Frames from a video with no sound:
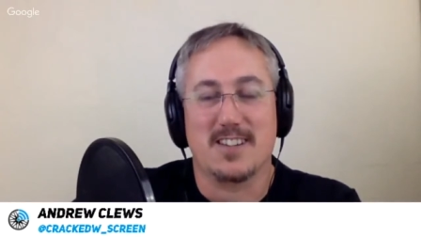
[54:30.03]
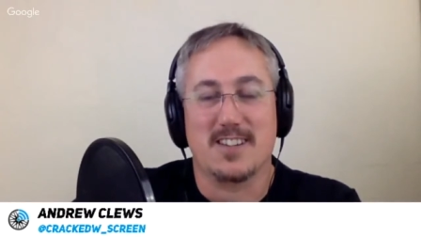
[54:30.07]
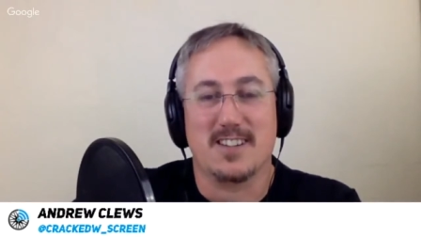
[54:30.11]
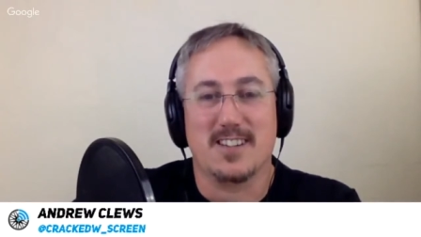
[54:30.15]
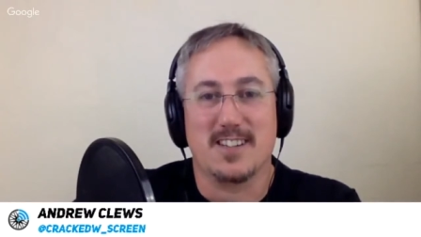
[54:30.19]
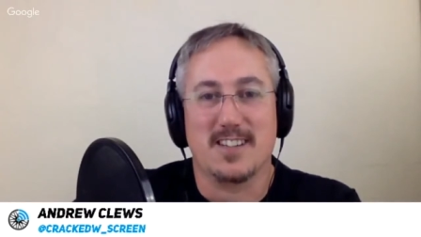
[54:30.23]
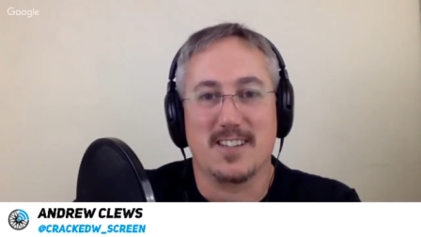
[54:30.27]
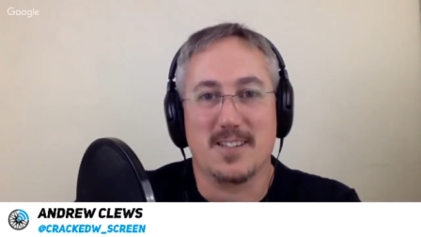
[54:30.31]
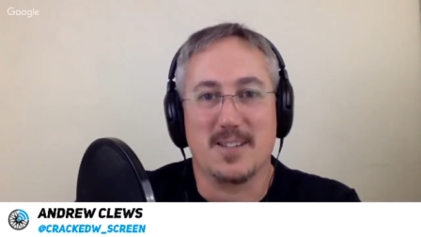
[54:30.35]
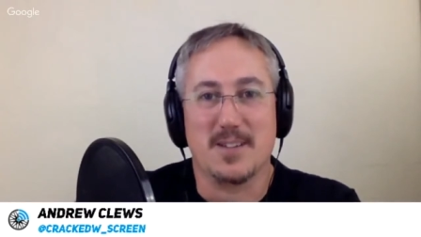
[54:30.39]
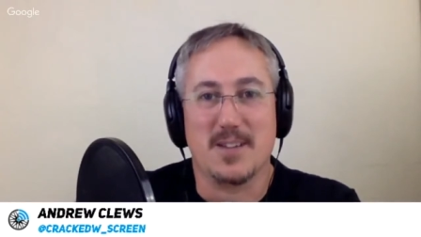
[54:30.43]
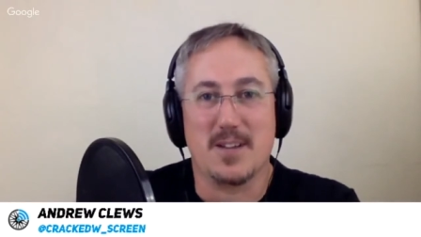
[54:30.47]

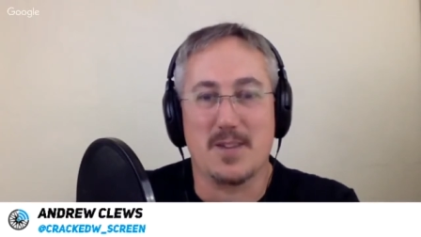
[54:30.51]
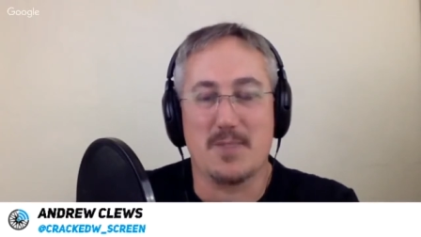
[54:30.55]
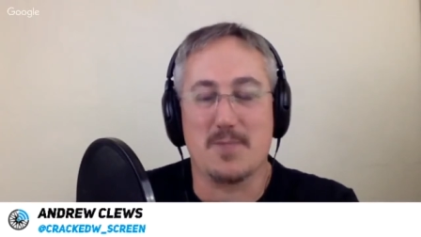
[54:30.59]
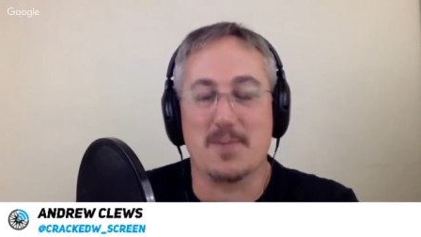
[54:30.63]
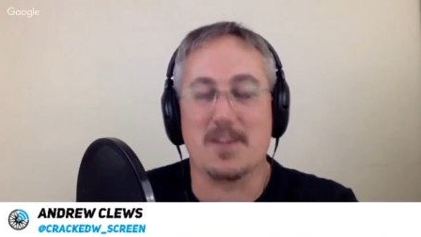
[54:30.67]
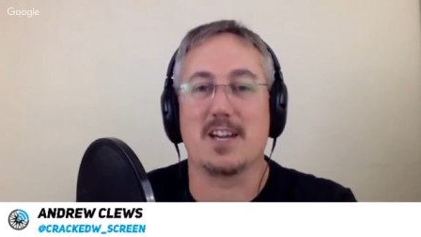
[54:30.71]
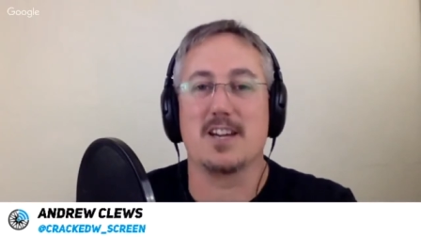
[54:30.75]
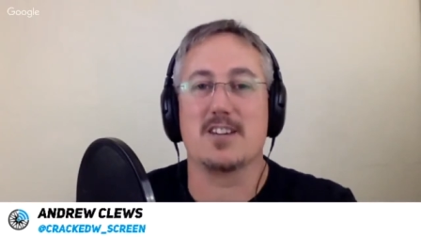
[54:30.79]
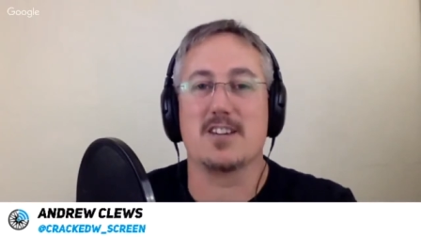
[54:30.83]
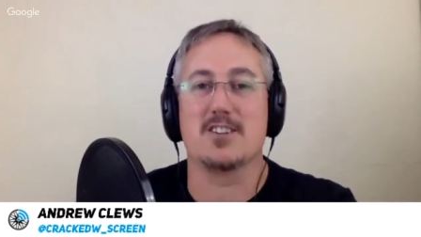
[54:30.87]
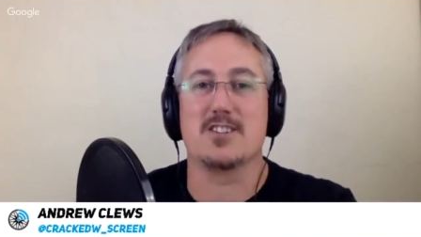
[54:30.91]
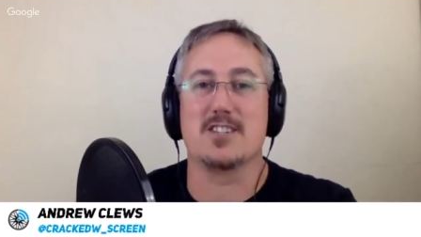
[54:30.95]
I am
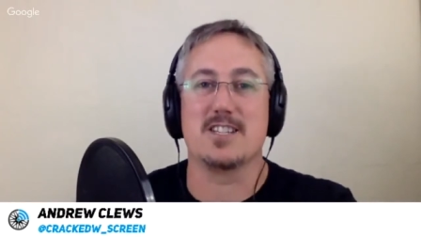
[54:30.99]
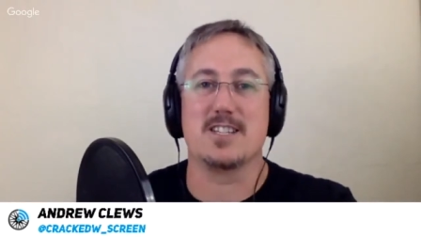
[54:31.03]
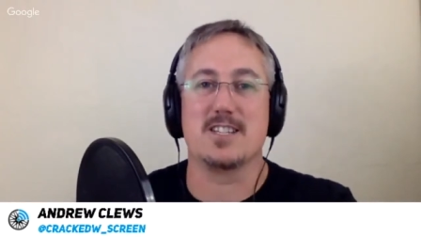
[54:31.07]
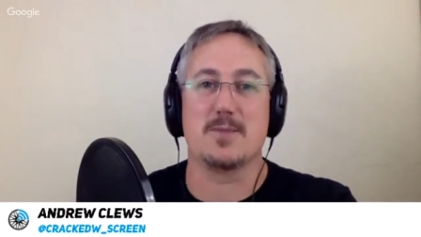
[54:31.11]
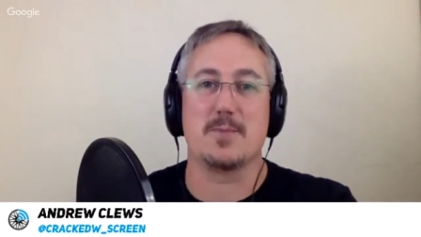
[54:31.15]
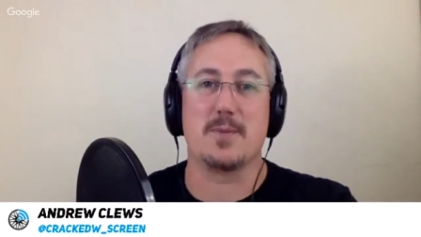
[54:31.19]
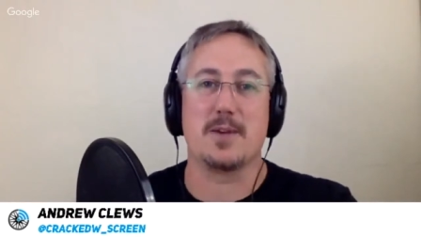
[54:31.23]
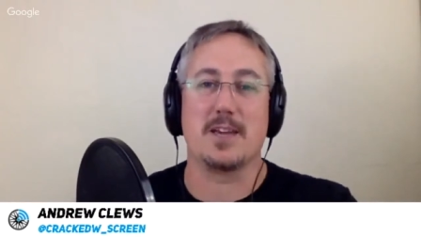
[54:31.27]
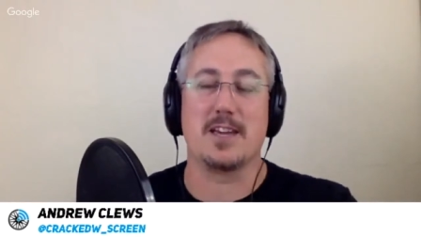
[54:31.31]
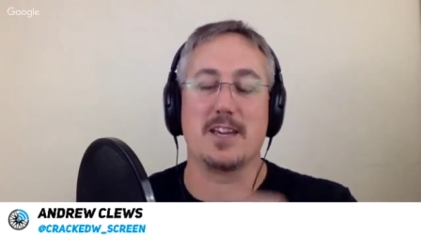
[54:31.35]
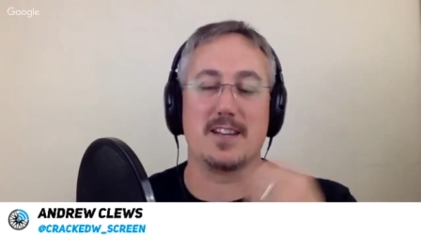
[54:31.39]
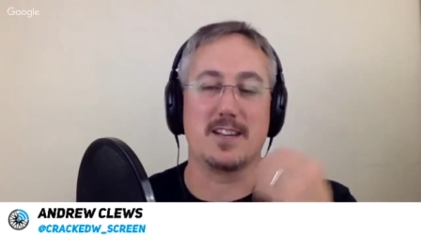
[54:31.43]
occasionally
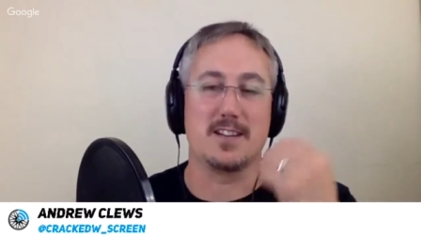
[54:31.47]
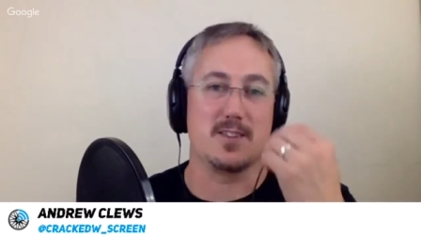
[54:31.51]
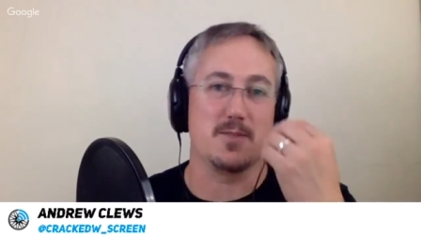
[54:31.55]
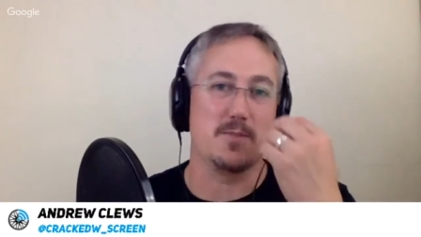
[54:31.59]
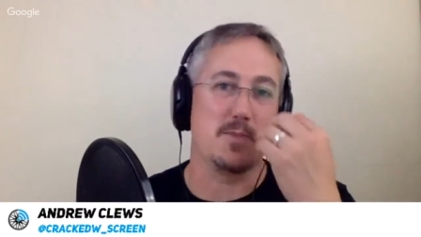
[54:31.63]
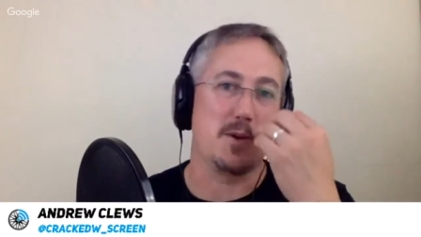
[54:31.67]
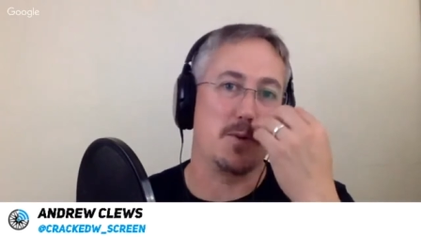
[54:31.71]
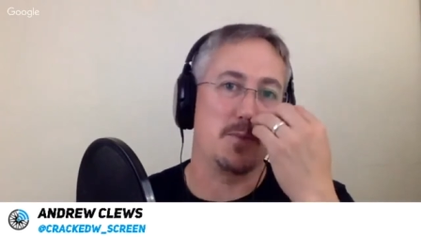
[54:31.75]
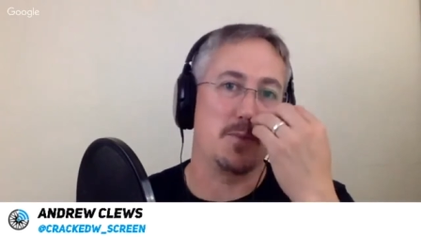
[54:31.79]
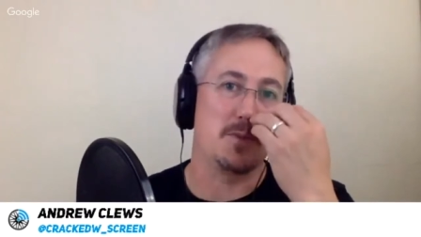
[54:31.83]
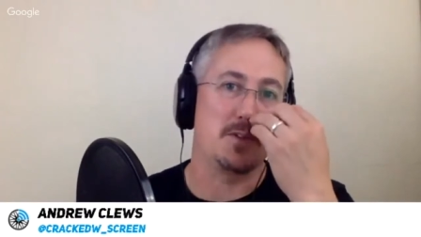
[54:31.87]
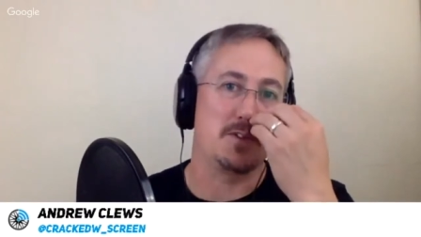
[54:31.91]
dipping in at the
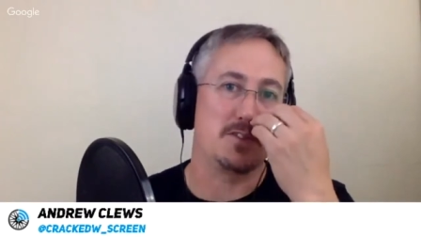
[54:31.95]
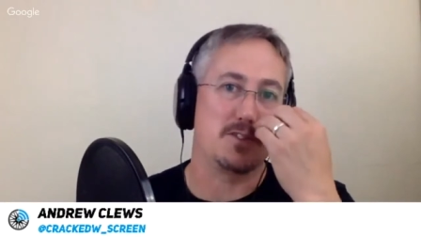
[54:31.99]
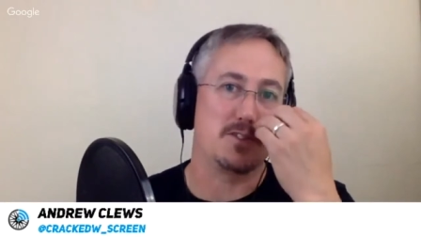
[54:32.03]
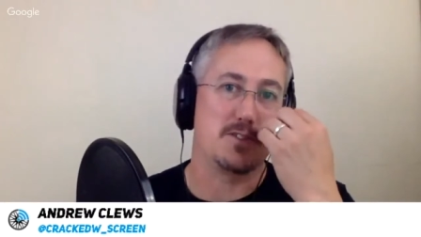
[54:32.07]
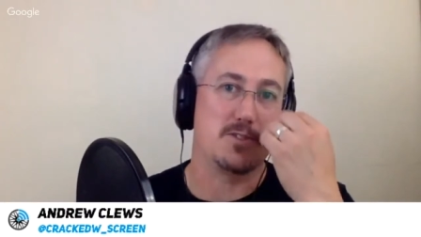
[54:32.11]
moment